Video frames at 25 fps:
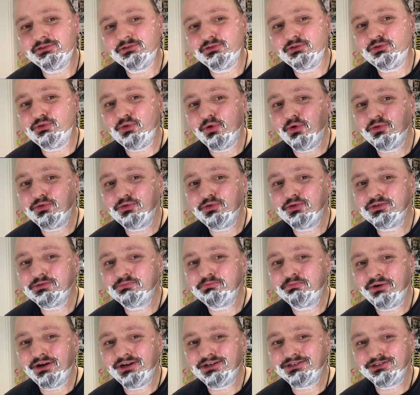you don't use
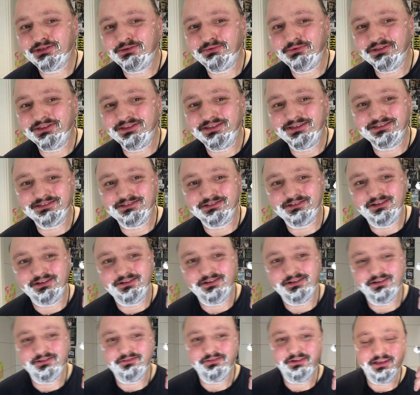pressure with this
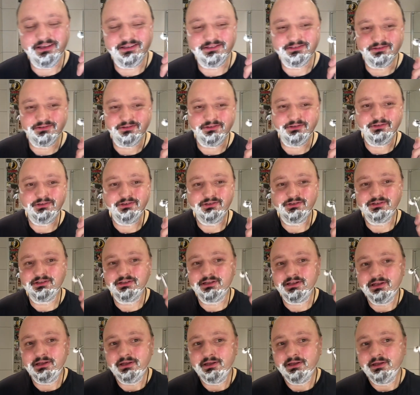razor. You
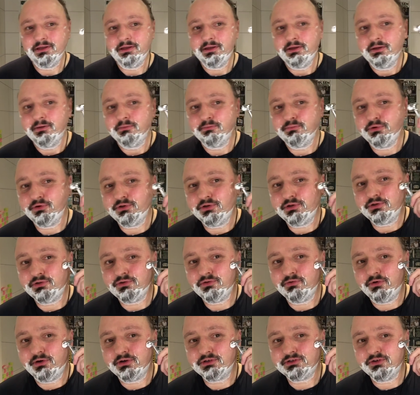just put it
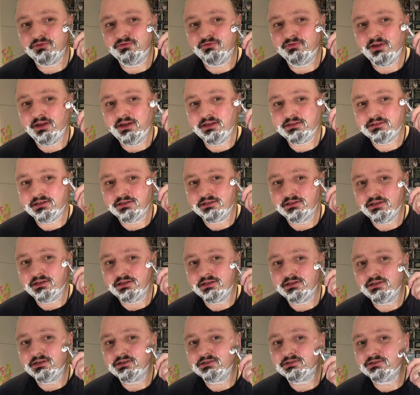towards your face and
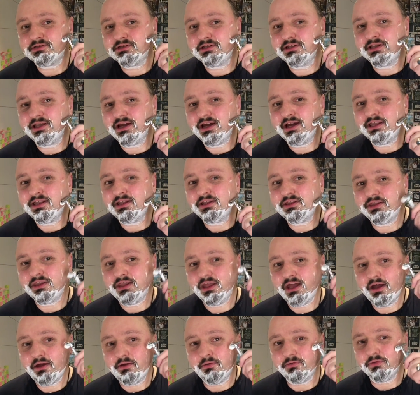then just glide it
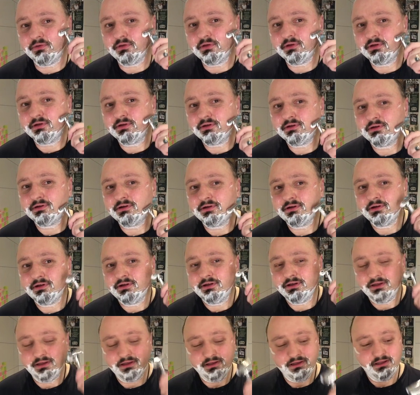down,
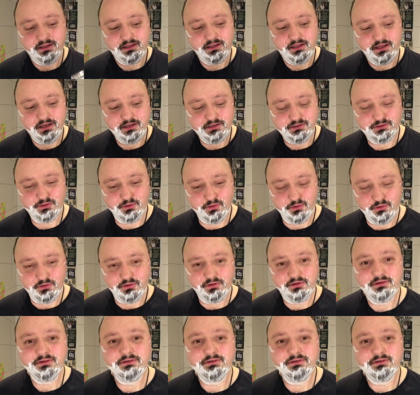like so.